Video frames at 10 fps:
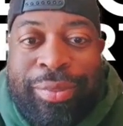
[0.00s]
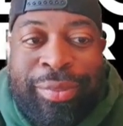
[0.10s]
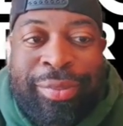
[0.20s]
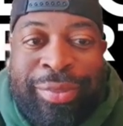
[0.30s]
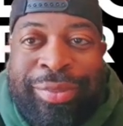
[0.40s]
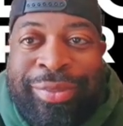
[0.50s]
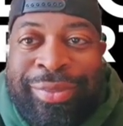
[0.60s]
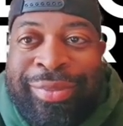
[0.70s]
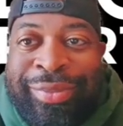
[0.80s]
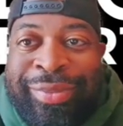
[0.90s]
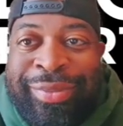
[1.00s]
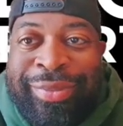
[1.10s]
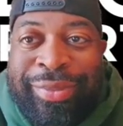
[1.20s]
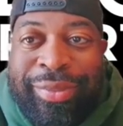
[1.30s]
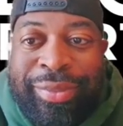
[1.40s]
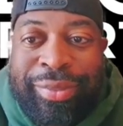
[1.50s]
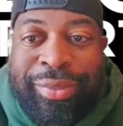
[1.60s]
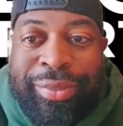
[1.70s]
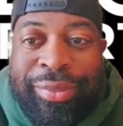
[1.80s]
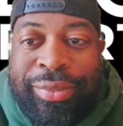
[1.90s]

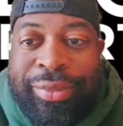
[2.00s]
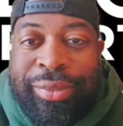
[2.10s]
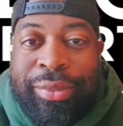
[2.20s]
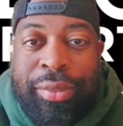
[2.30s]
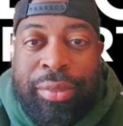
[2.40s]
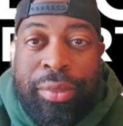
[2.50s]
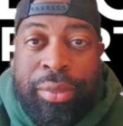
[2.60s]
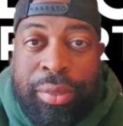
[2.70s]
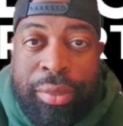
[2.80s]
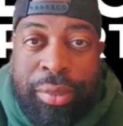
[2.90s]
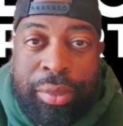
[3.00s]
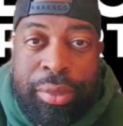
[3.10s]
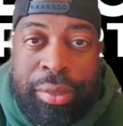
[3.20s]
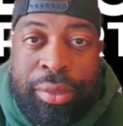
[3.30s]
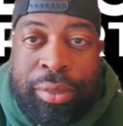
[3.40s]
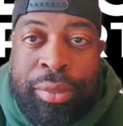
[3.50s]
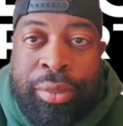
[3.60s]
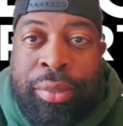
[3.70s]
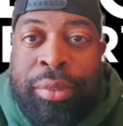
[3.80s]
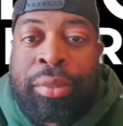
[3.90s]

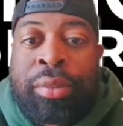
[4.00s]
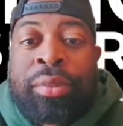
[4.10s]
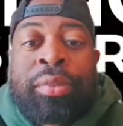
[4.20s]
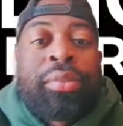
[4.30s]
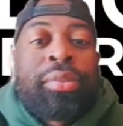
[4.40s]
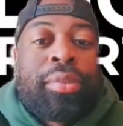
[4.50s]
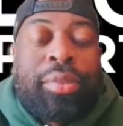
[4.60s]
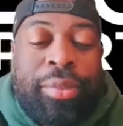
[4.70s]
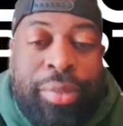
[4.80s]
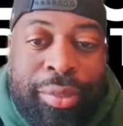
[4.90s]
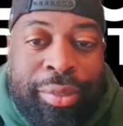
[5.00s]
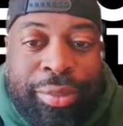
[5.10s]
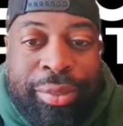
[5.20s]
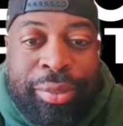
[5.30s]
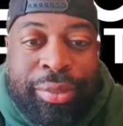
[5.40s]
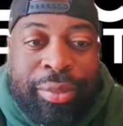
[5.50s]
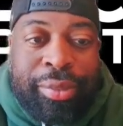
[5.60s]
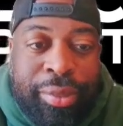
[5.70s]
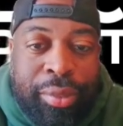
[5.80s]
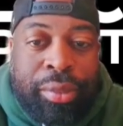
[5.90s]

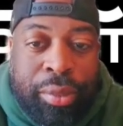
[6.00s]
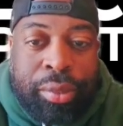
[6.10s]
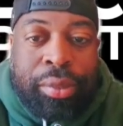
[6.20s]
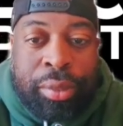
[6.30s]
This person isn't speaking.